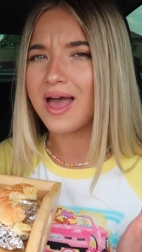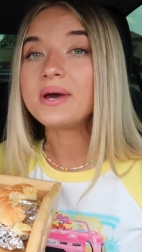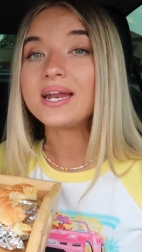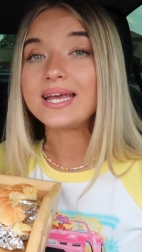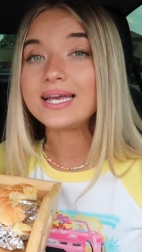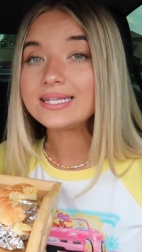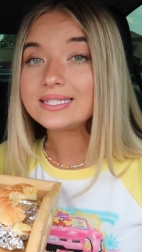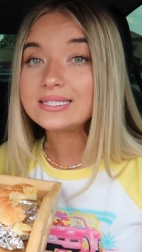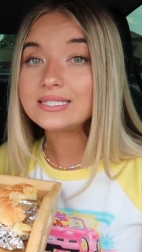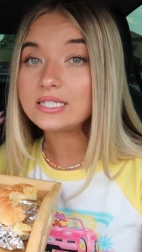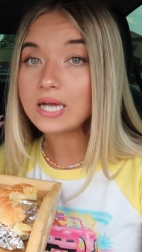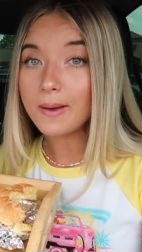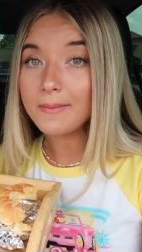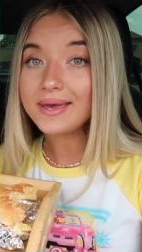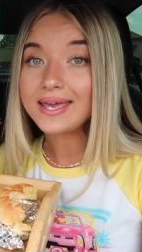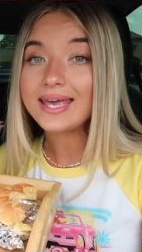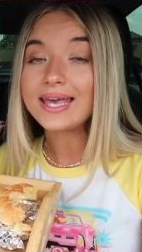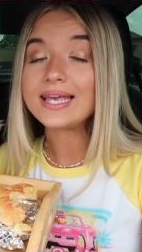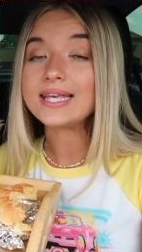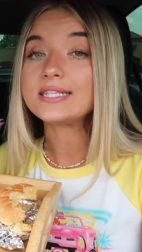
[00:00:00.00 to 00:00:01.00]
But his
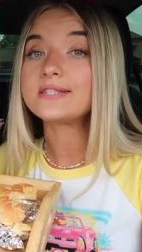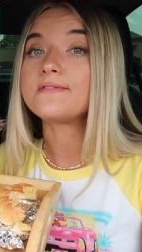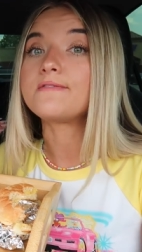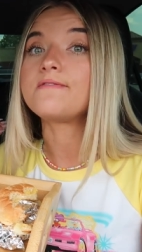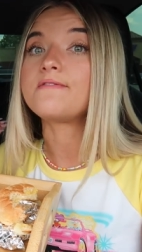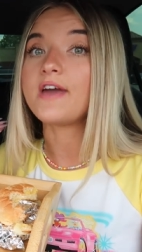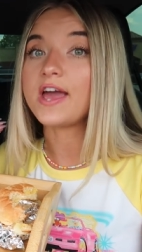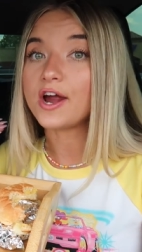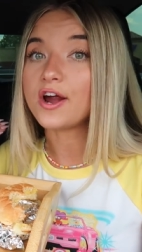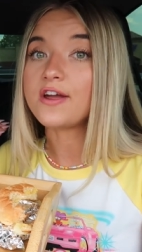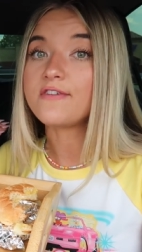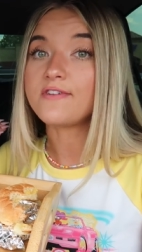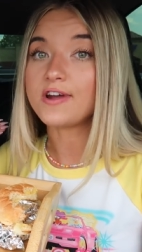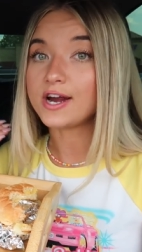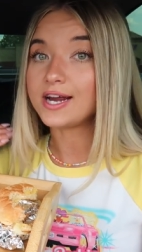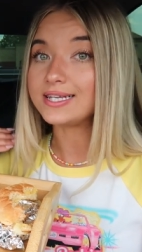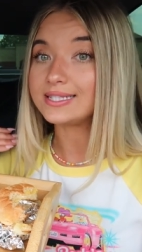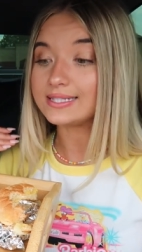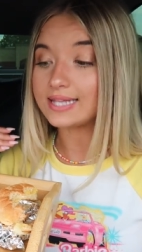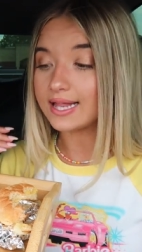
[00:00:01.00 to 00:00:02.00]
stomach is very,
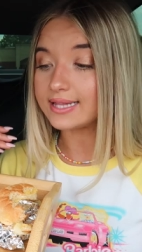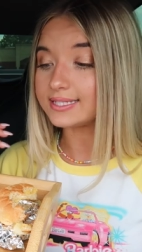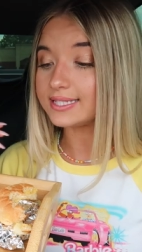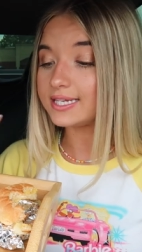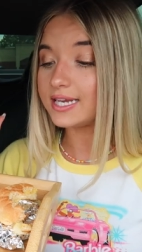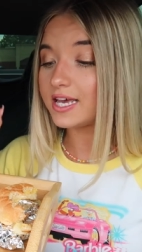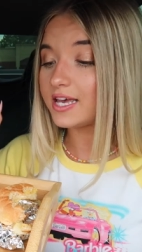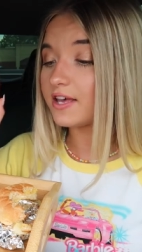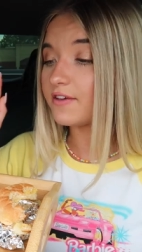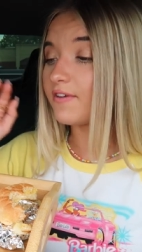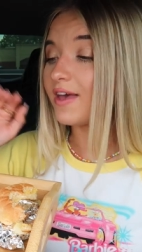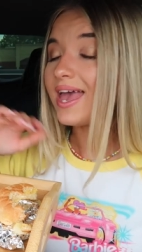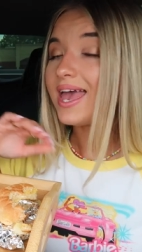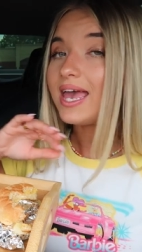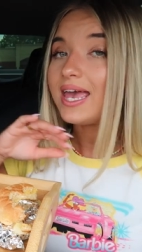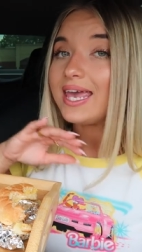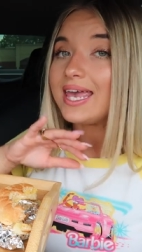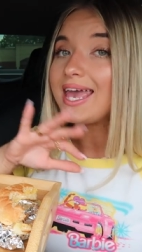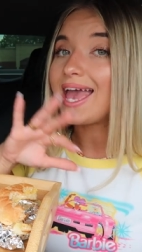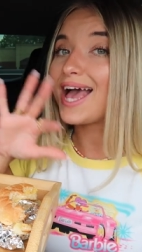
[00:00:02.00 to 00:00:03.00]
very sensitive.
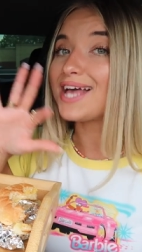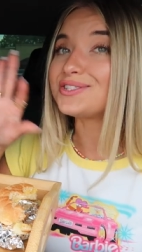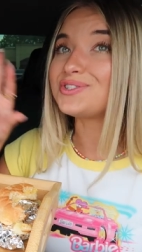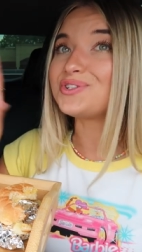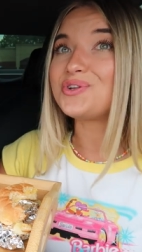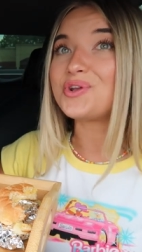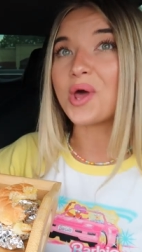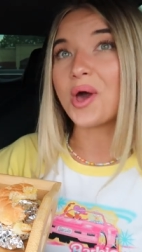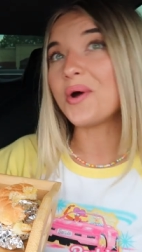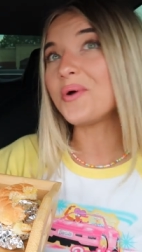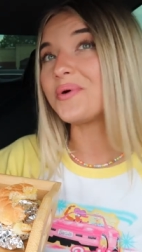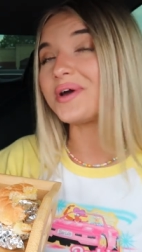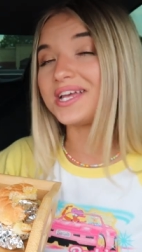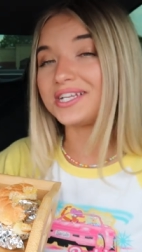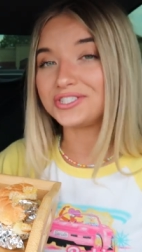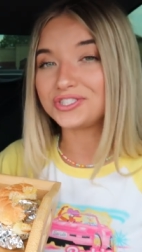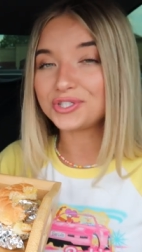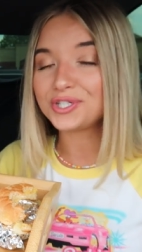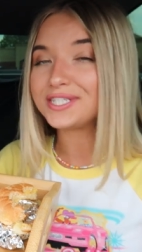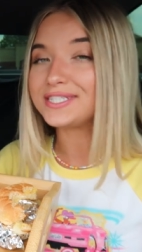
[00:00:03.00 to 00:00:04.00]
He has no
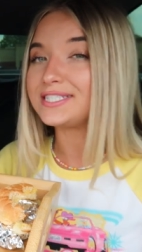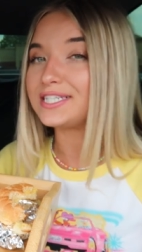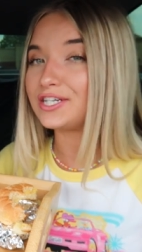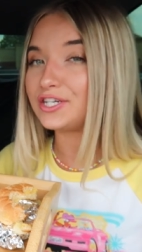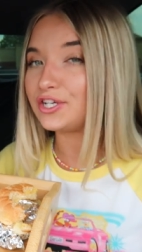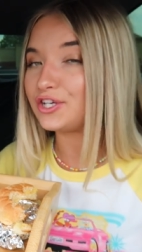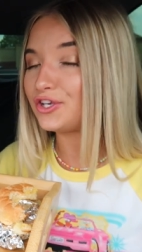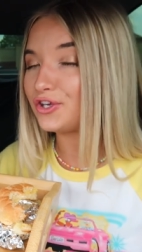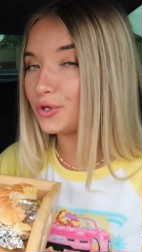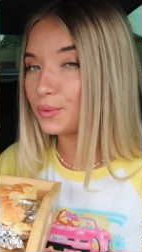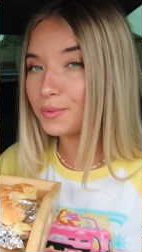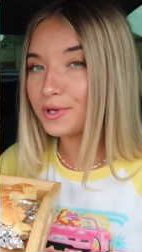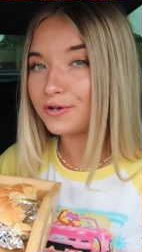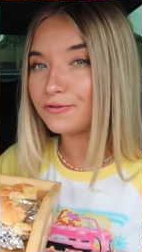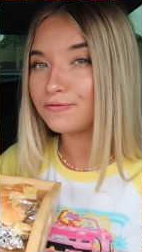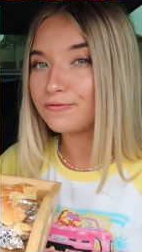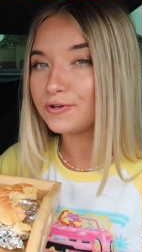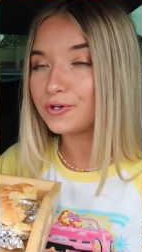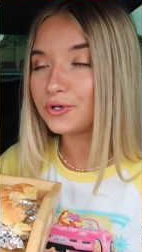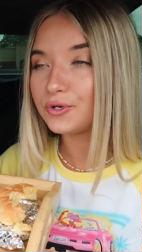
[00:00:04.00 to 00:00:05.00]
interest in
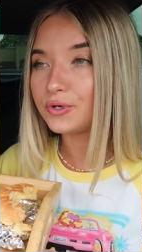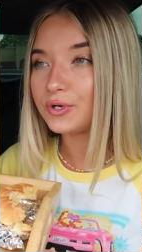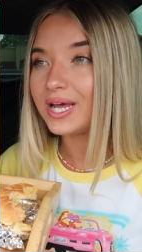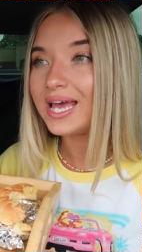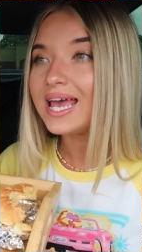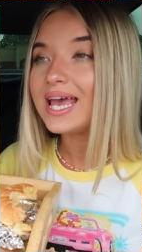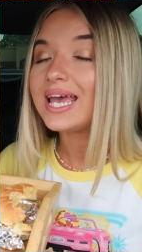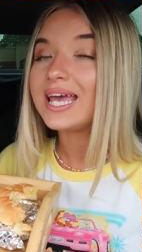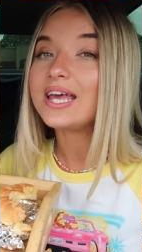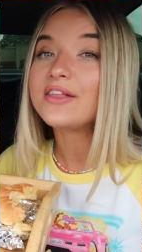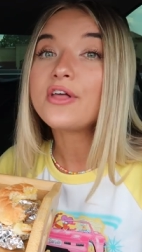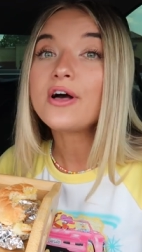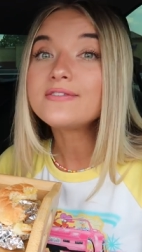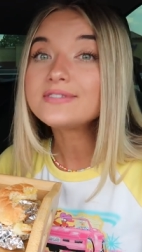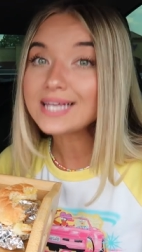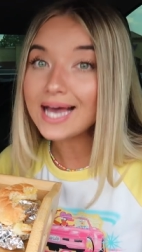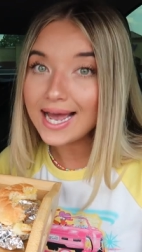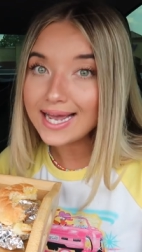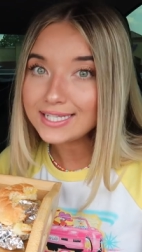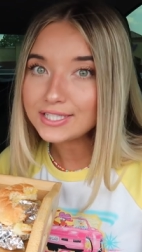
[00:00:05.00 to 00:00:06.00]
human food. He
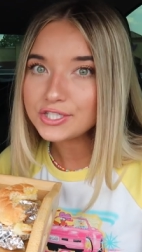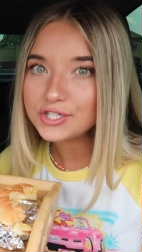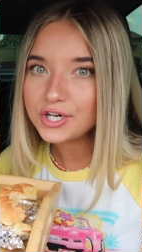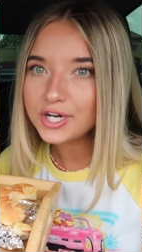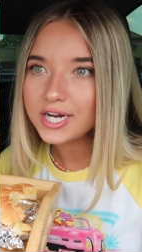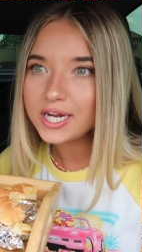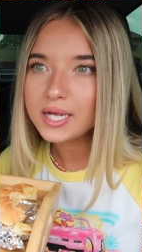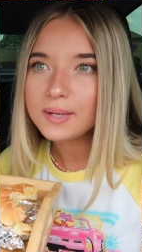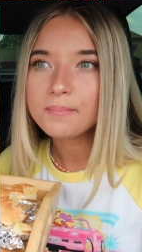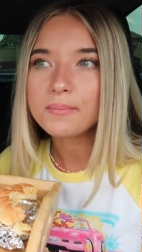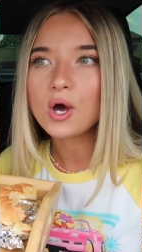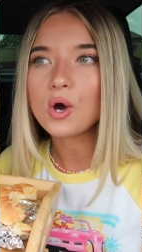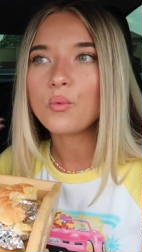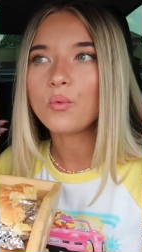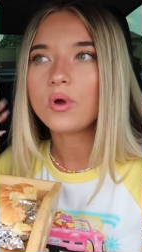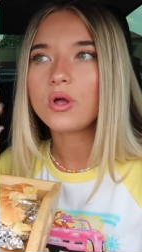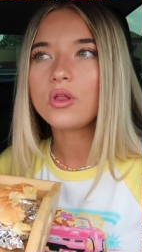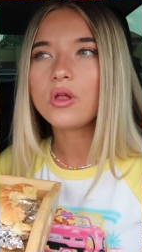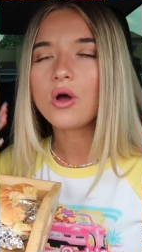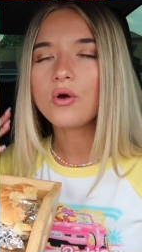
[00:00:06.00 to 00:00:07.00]
loves ice cream, but
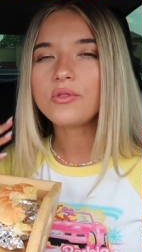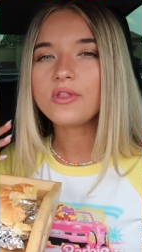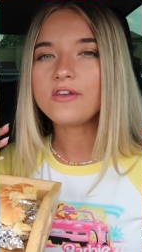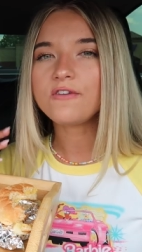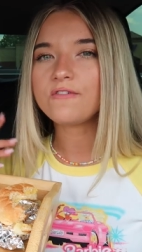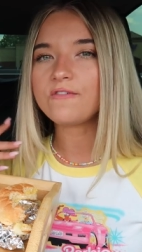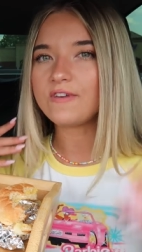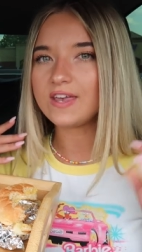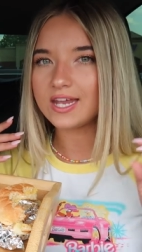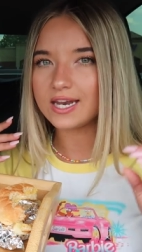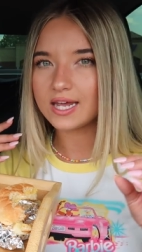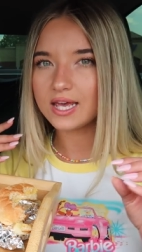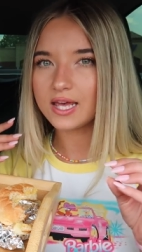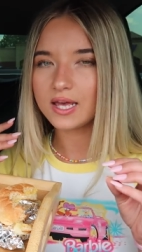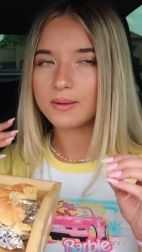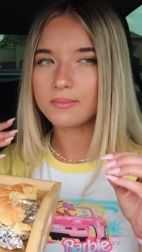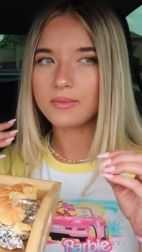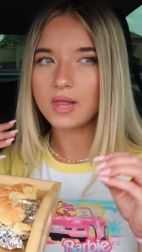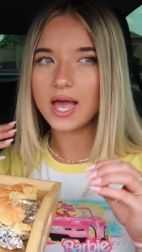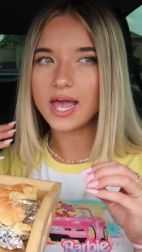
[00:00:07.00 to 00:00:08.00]
we'll only feed
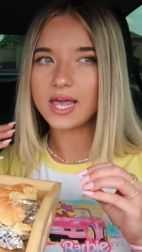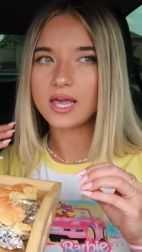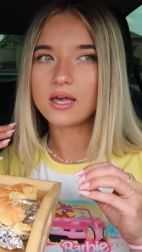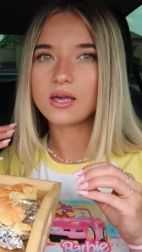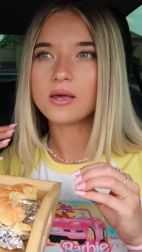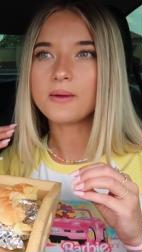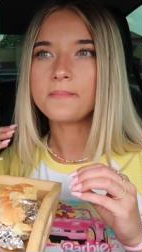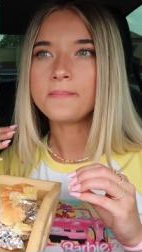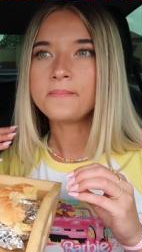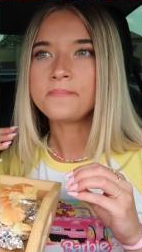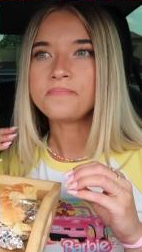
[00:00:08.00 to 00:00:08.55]
him like